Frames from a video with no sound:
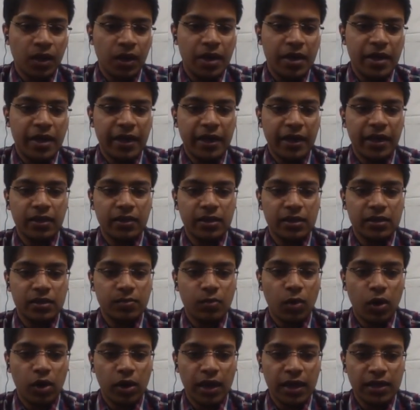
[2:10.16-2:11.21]
Taking this
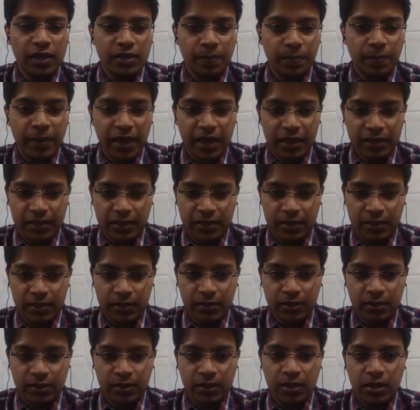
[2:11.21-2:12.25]
model as a base,
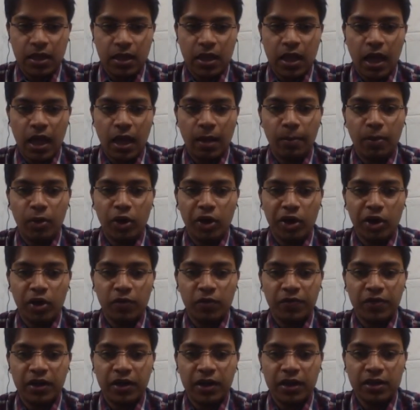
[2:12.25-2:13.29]
employer
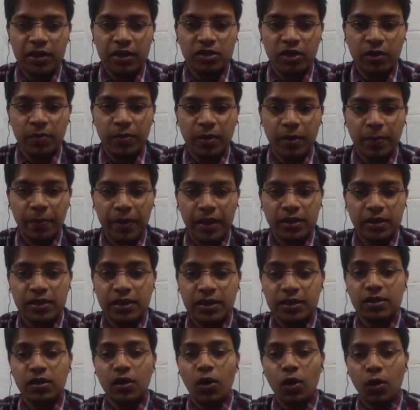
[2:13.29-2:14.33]
of an industry prepares
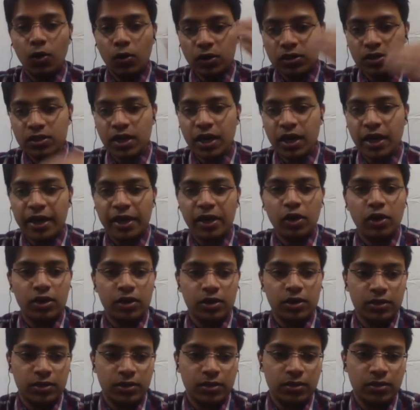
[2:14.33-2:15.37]
his own standing
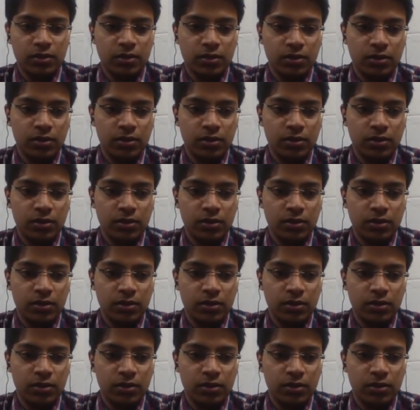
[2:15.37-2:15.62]
orders.